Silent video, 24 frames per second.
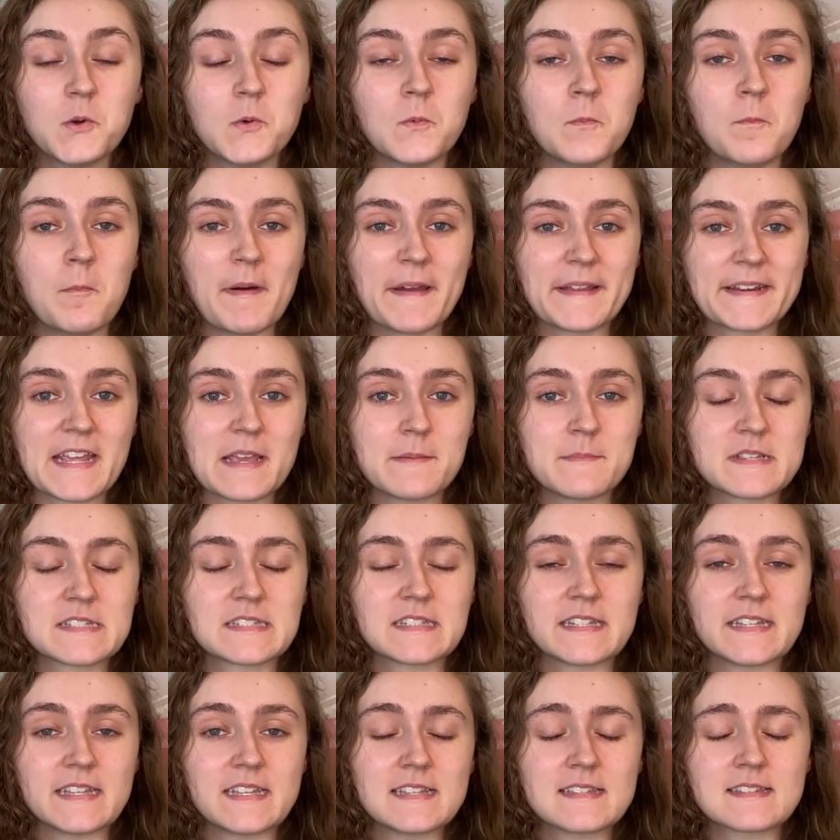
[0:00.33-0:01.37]
Hello, my name is
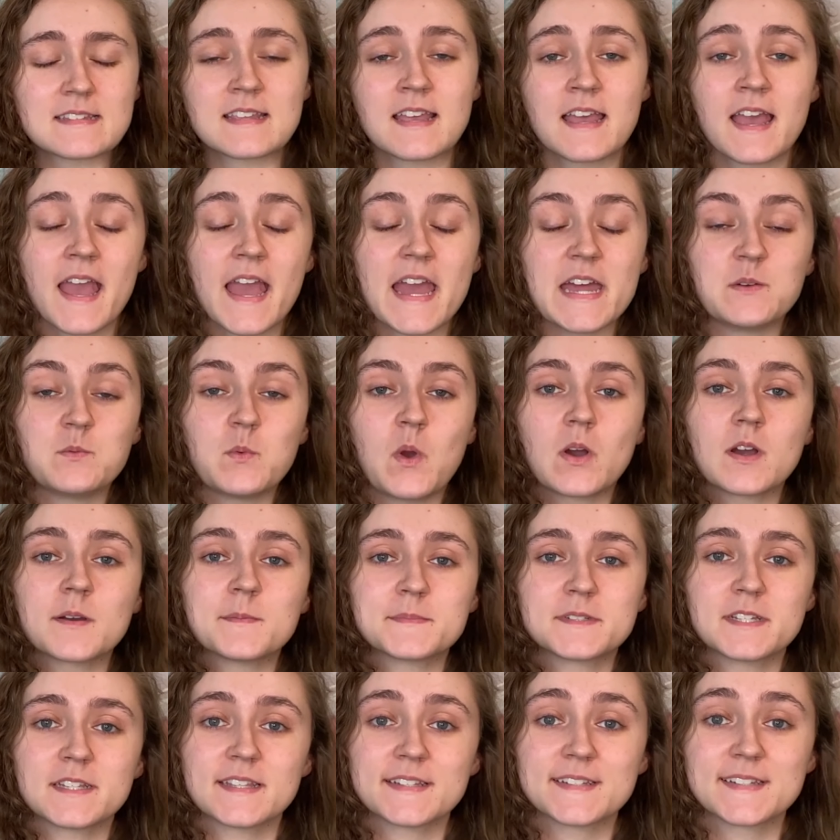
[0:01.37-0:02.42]
Liz and welcome
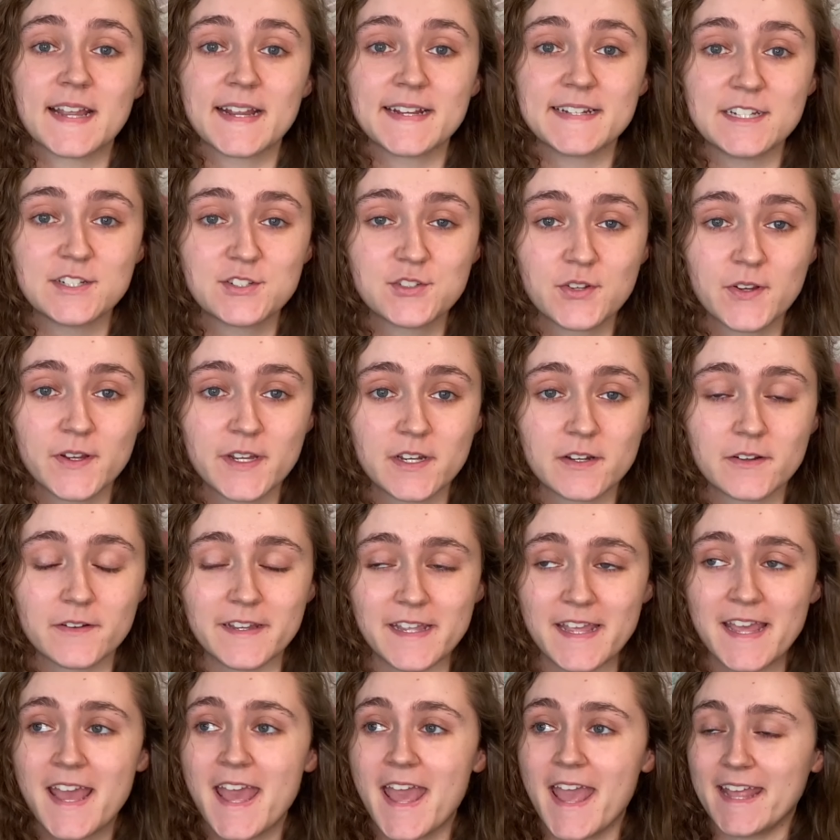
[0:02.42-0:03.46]
to the Tiny
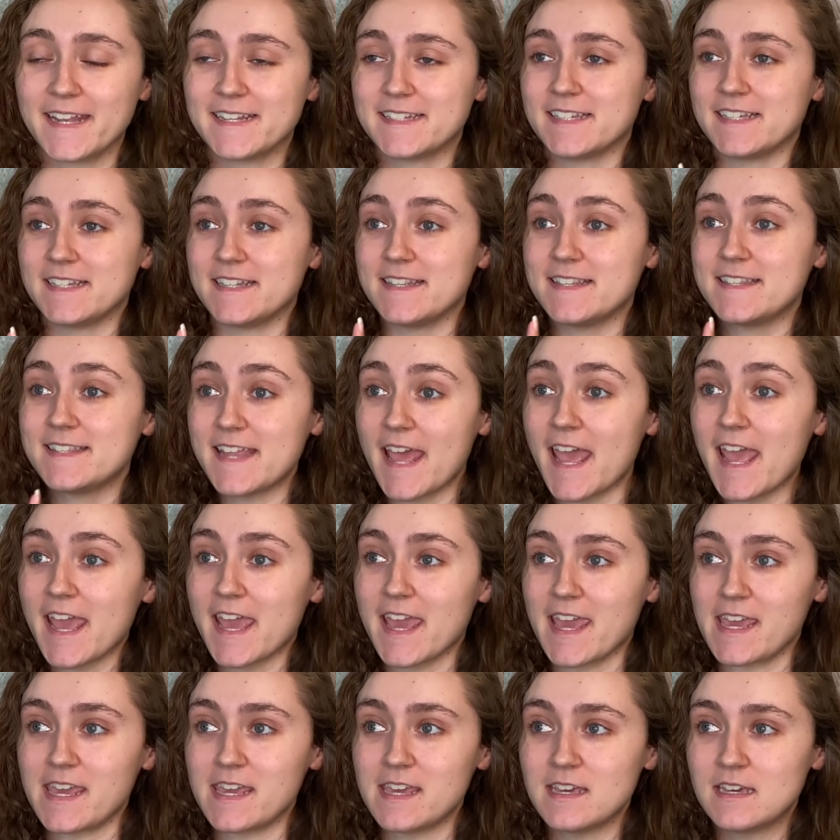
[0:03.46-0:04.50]
Treatery. And
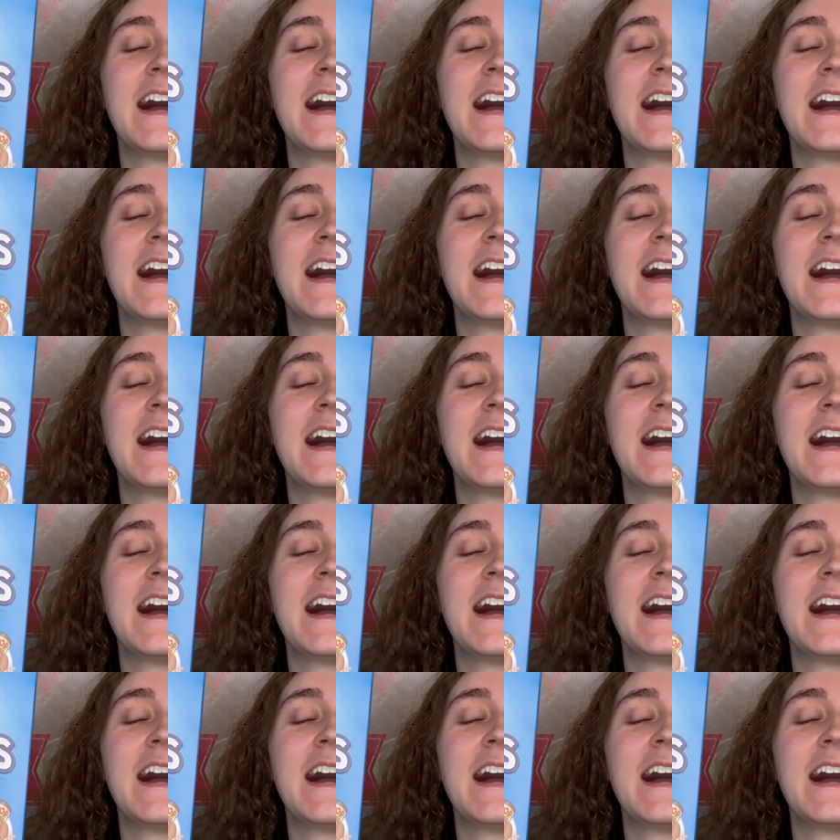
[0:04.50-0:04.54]
today